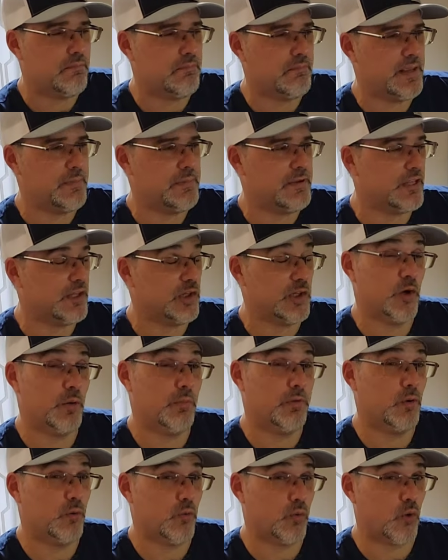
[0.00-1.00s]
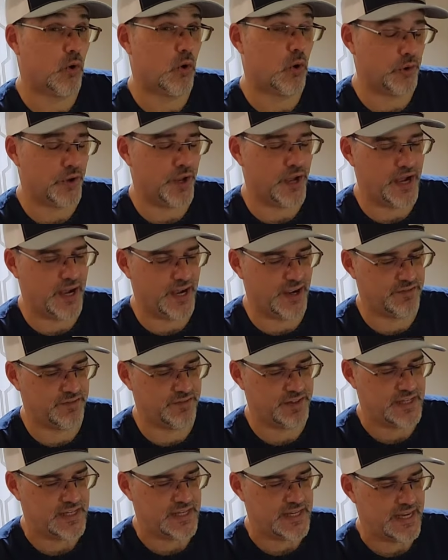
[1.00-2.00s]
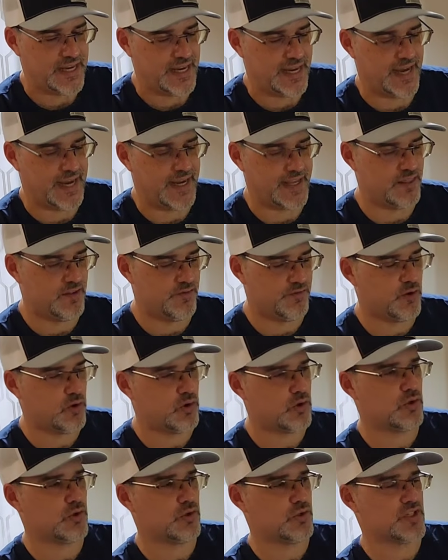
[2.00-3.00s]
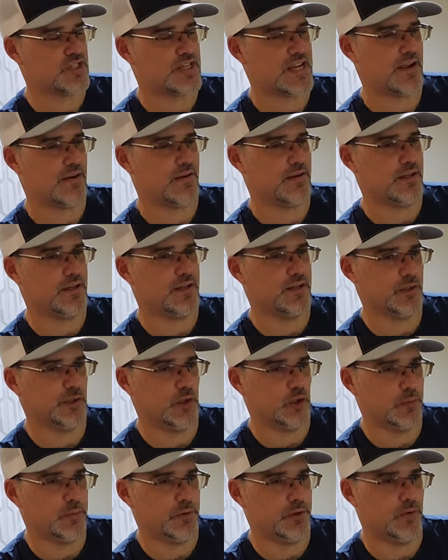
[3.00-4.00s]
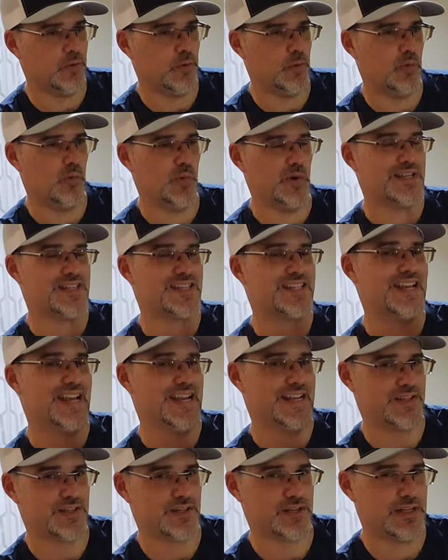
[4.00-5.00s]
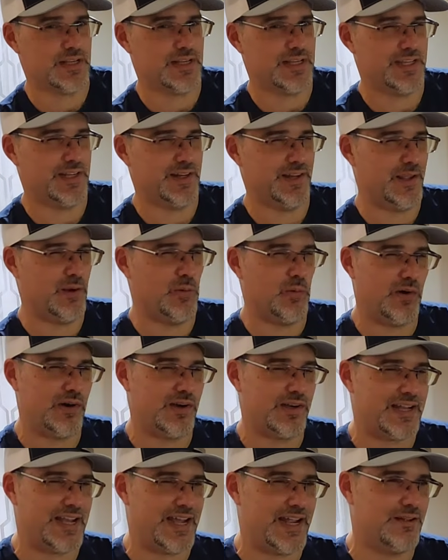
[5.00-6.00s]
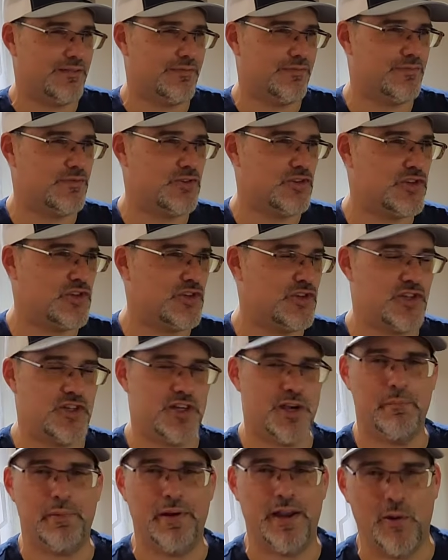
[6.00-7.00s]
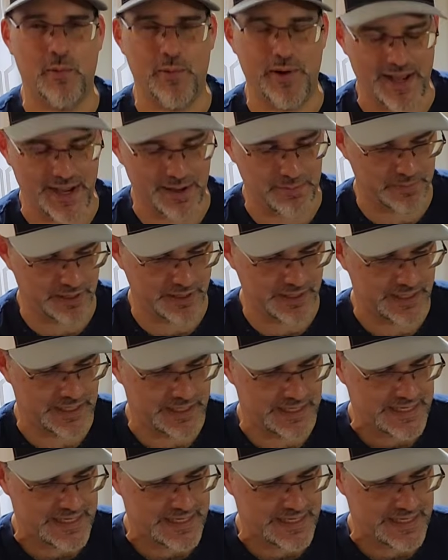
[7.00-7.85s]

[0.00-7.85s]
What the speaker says: maybe a little bit rolled off, and the vocals sounded a little bit recessed. They weren't kind of jumping out at me.